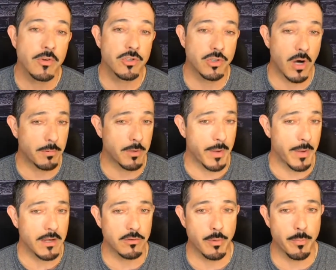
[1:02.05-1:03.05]
Sharp
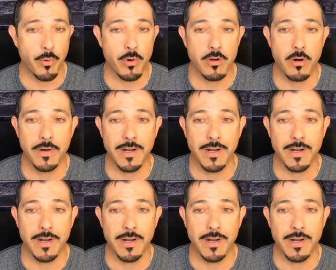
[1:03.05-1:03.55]
debate is reported over